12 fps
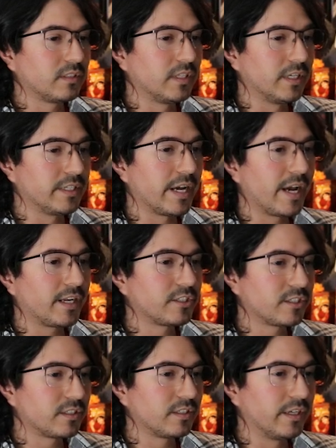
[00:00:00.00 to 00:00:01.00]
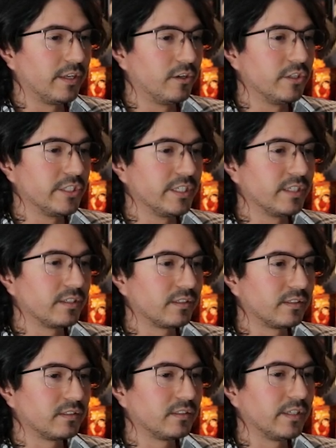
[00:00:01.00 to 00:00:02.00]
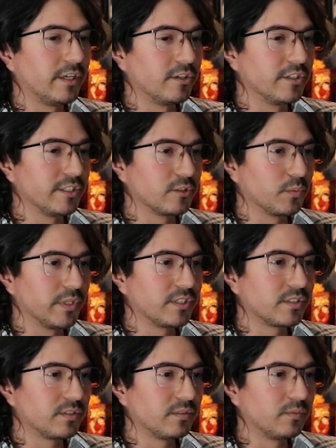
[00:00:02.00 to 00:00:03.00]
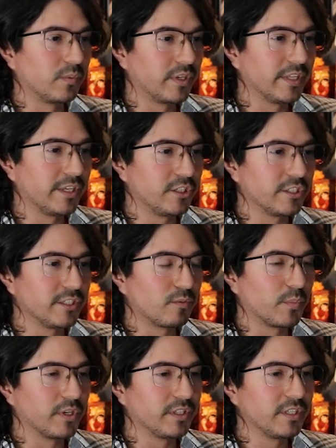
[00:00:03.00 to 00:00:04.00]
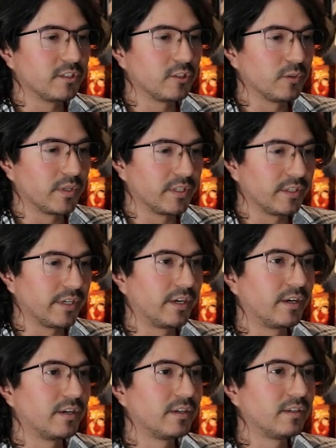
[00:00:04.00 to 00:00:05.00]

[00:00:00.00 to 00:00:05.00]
Attach energy, energy switch one of the energies from one of these two onto there.